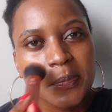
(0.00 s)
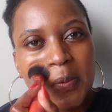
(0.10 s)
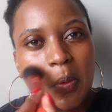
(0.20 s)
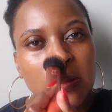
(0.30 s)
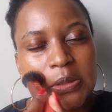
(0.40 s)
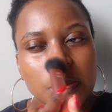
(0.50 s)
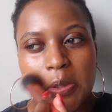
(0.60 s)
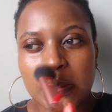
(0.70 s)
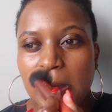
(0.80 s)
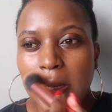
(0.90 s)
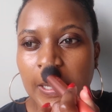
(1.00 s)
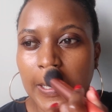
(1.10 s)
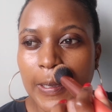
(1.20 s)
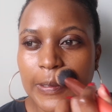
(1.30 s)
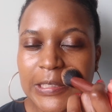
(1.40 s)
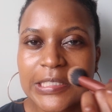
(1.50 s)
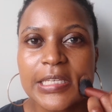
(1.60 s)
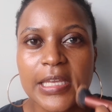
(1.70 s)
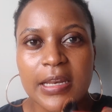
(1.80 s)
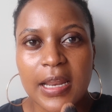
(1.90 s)
what's the word,
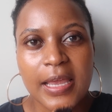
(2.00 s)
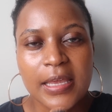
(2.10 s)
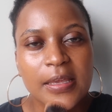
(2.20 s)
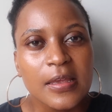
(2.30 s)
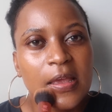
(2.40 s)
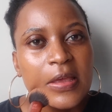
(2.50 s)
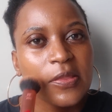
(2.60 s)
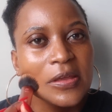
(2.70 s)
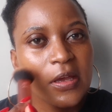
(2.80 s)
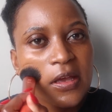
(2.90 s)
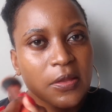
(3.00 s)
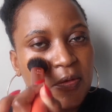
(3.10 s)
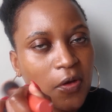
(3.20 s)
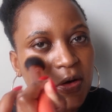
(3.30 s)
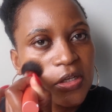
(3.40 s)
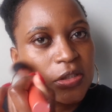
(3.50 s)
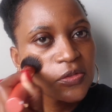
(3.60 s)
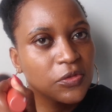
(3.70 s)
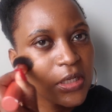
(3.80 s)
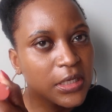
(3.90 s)
skin-like. The
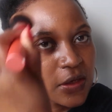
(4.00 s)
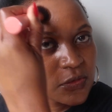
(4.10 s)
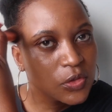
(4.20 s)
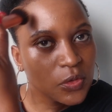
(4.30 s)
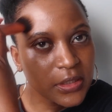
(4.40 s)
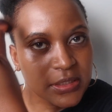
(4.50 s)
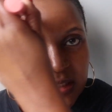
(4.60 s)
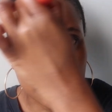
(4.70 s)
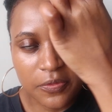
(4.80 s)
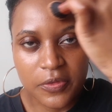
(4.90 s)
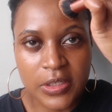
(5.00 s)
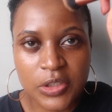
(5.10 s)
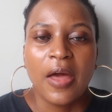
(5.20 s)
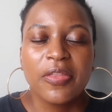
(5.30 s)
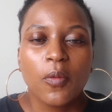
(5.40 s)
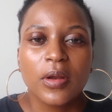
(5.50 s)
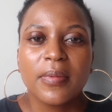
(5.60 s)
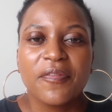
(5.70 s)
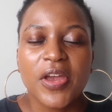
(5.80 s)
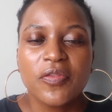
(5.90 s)
foundation really gives you a skin finish. I think one of
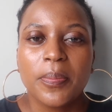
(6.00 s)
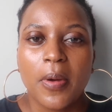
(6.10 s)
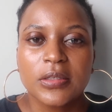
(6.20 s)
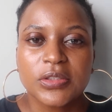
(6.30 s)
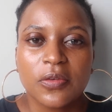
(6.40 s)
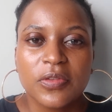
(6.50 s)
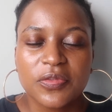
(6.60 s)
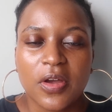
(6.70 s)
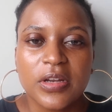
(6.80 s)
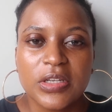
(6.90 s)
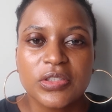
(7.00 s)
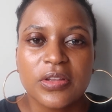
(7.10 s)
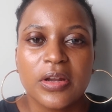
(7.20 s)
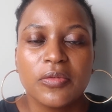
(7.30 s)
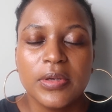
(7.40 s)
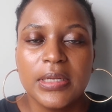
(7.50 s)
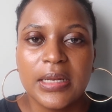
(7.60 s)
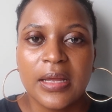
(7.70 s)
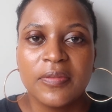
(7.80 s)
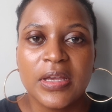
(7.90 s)
my favorite parts of this foundation that I really
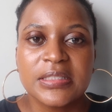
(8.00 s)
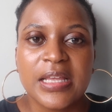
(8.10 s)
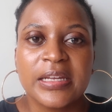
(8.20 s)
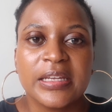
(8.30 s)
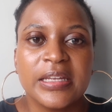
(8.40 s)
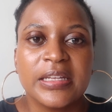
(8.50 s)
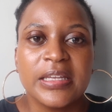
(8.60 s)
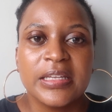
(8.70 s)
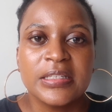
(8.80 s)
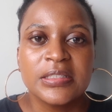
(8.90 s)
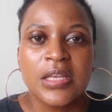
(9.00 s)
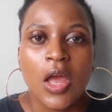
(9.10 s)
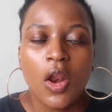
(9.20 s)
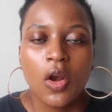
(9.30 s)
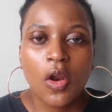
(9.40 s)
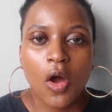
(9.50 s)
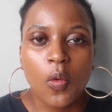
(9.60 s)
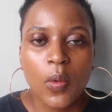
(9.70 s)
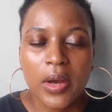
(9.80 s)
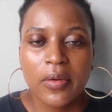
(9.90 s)
love is that it is
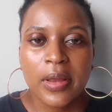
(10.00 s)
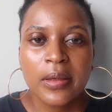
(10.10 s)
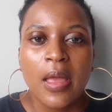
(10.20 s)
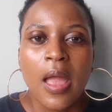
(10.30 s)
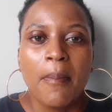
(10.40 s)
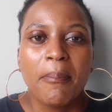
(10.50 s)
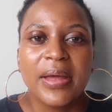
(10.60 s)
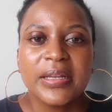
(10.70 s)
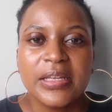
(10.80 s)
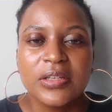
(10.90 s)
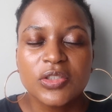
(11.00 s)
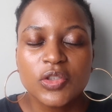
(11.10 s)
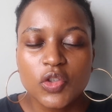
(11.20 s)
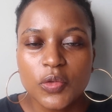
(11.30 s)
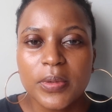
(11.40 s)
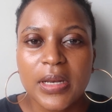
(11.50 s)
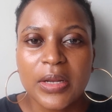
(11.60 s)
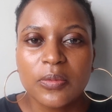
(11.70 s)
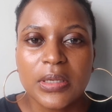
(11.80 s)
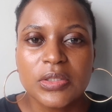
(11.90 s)
long wearing, but it is super
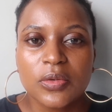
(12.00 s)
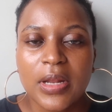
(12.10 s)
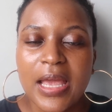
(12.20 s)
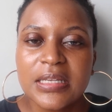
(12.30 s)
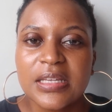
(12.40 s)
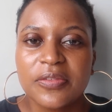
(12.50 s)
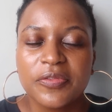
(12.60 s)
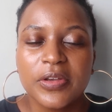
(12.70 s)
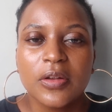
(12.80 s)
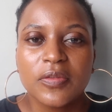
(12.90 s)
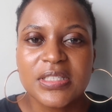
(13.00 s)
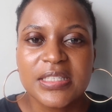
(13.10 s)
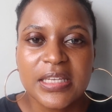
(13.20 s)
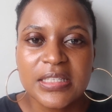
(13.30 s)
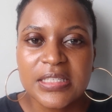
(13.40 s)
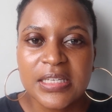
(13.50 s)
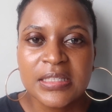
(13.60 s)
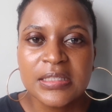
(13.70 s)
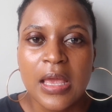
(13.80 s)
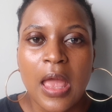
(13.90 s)
lightweight, so it has that feel of a skin
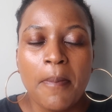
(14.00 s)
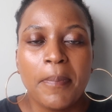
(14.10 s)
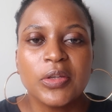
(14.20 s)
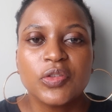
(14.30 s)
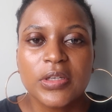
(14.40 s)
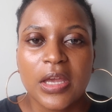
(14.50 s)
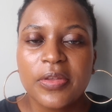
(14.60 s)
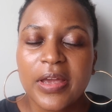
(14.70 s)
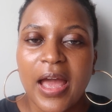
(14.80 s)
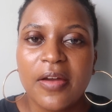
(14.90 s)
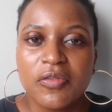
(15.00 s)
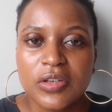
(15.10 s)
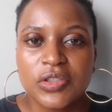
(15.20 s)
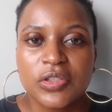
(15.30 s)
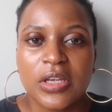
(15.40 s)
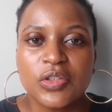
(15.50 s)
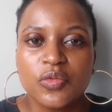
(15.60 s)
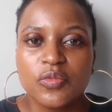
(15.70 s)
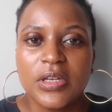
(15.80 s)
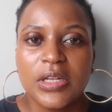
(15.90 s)
tint, but you get the coverage that
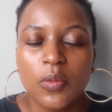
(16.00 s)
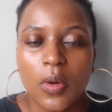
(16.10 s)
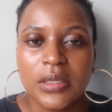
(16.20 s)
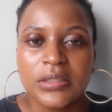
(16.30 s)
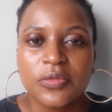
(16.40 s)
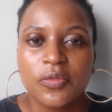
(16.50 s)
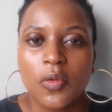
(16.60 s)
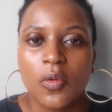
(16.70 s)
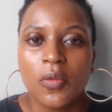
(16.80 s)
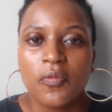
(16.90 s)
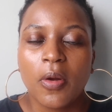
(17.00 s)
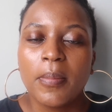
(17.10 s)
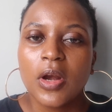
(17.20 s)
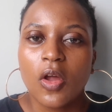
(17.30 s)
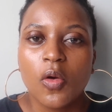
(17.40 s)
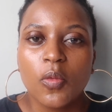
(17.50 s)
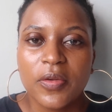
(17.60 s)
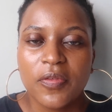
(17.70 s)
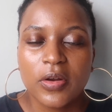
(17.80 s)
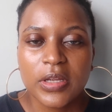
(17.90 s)
you really want from a long
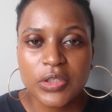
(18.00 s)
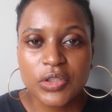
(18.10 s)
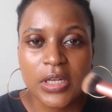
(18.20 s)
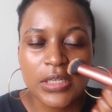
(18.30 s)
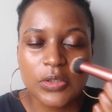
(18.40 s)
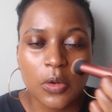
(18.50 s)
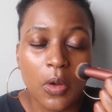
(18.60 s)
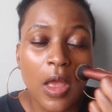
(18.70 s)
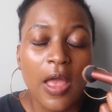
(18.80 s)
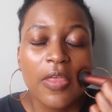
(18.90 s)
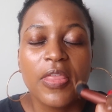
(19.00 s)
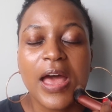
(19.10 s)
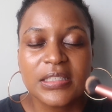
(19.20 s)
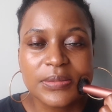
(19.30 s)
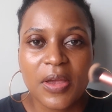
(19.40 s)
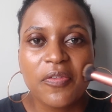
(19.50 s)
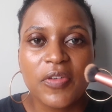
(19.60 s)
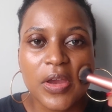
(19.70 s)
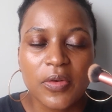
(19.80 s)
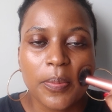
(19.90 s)
wear foundation. And so that's my
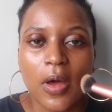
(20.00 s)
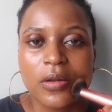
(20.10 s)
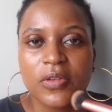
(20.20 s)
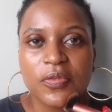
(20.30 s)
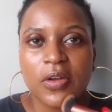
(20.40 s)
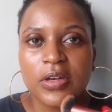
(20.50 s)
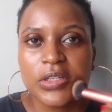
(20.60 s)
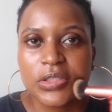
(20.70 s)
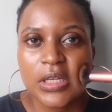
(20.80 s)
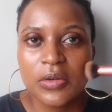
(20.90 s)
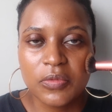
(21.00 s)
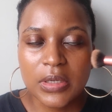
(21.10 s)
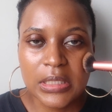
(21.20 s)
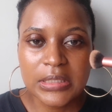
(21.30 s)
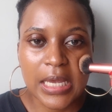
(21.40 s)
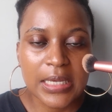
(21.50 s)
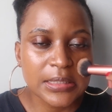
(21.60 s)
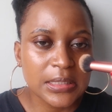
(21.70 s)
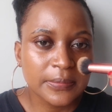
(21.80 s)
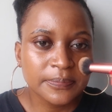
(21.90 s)
favorite part of this foundation. It really
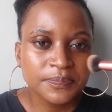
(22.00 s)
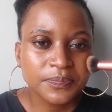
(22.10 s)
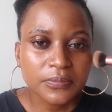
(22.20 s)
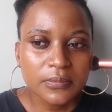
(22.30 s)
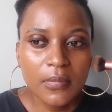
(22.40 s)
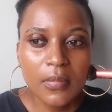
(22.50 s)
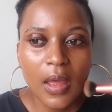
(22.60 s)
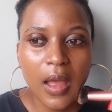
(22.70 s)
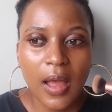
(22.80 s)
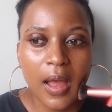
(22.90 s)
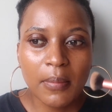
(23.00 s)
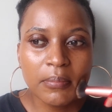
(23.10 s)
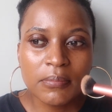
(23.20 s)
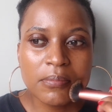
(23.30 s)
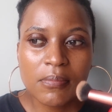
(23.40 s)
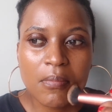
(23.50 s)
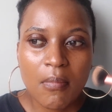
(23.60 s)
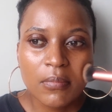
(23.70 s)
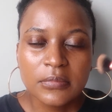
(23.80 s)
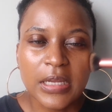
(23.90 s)
does,
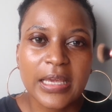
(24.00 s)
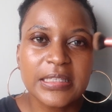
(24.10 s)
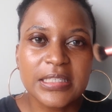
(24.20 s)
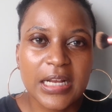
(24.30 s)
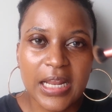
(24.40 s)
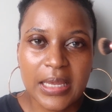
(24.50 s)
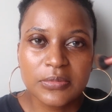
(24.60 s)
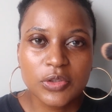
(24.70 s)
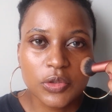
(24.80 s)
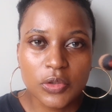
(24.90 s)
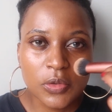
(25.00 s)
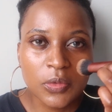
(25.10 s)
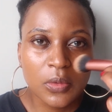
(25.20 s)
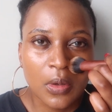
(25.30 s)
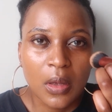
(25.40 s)
like its claims do